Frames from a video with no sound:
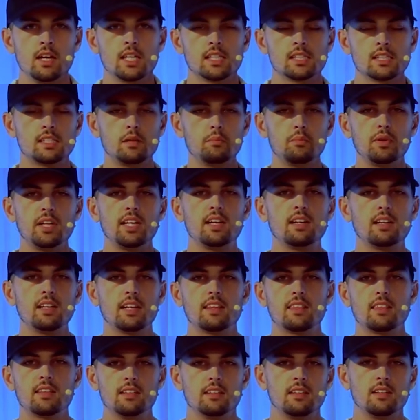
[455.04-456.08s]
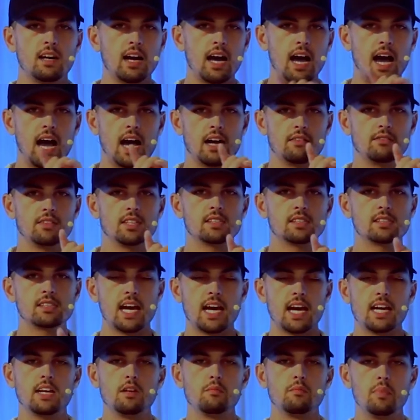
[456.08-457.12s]
Simply click the I've
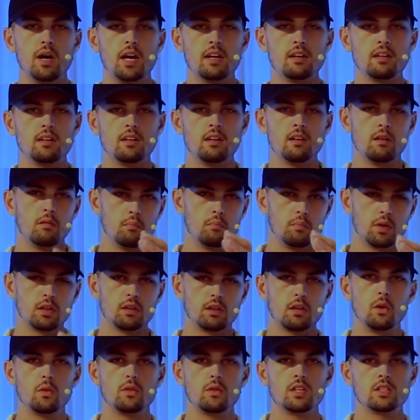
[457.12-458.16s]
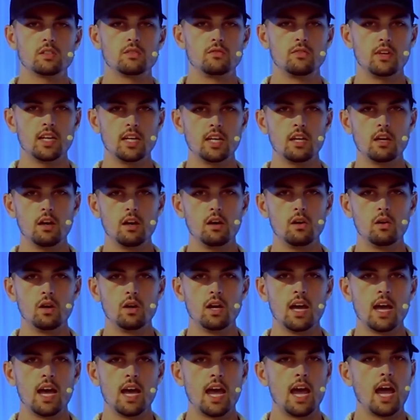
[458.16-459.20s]
decided button below this video
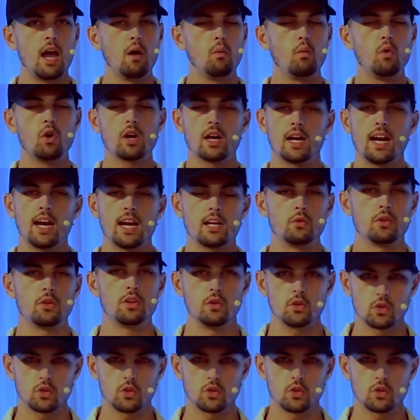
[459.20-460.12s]
and we'll connect with you